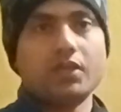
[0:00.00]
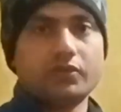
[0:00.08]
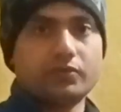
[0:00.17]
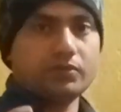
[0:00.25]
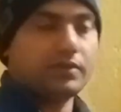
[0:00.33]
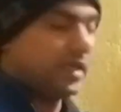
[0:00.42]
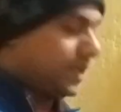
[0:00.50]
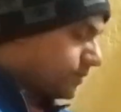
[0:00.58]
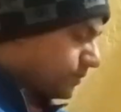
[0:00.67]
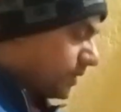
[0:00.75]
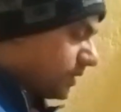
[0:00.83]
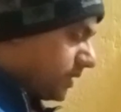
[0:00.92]
So
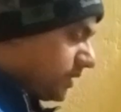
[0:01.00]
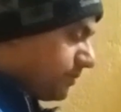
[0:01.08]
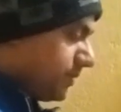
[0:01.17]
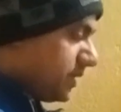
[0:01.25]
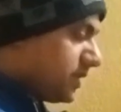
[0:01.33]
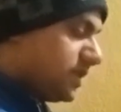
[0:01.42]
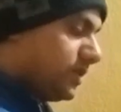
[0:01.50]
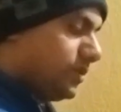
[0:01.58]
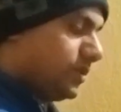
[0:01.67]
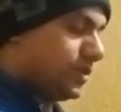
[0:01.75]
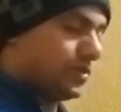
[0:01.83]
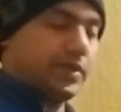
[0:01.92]
that's what it means,
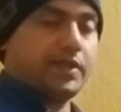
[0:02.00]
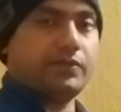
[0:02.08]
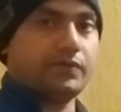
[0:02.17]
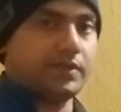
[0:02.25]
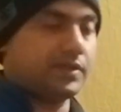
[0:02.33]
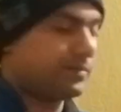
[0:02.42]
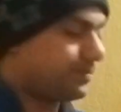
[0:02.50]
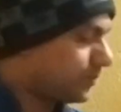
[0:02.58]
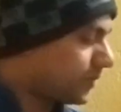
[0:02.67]
the trade union.